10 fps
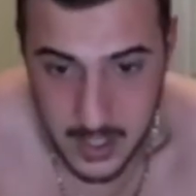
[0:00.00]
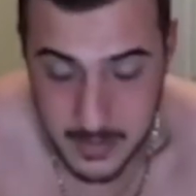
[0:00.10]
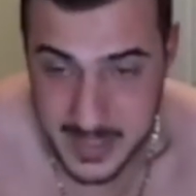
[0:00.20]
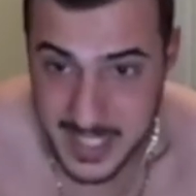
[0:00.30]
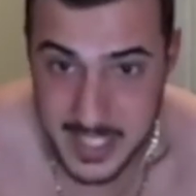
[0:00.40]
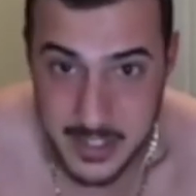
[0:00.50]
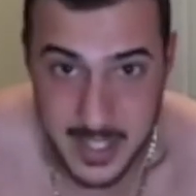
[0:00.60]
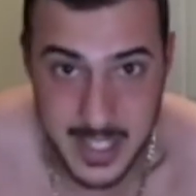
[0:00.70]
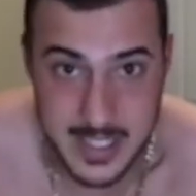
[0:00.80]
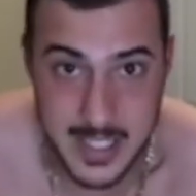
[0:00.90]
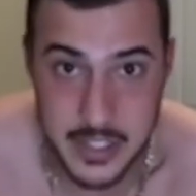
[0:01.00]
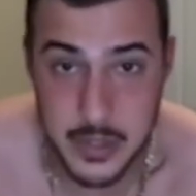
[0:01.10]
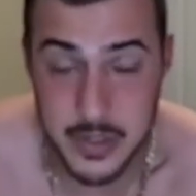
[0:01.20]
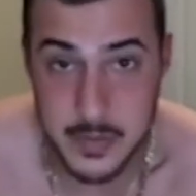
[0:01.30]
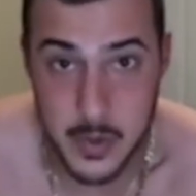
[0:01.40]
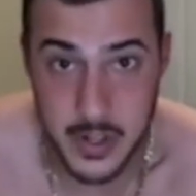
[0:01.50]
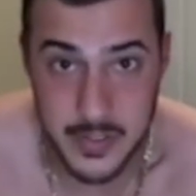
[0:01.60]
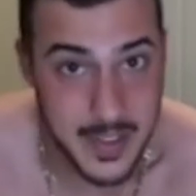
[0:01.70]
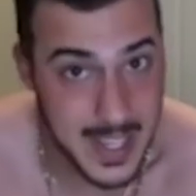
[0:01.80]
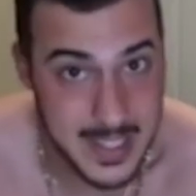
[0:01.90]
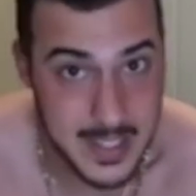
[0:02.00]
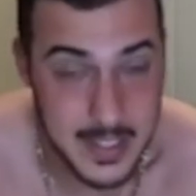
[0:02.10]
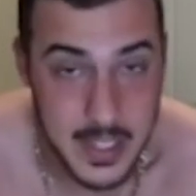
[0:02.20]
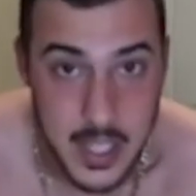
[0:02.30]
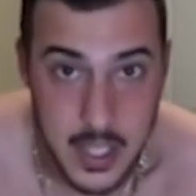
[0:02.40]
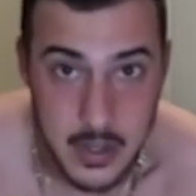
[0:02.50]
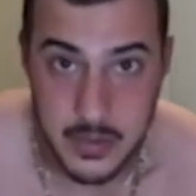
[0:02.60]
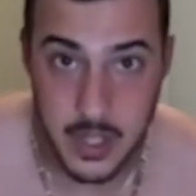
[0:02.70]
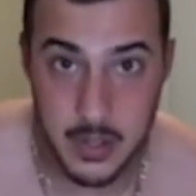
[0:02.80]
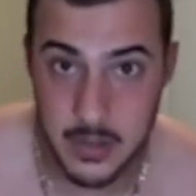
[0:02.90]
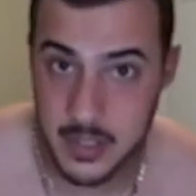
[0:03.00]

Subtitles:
It's easier, like I said, to do it in the morning fasted. With no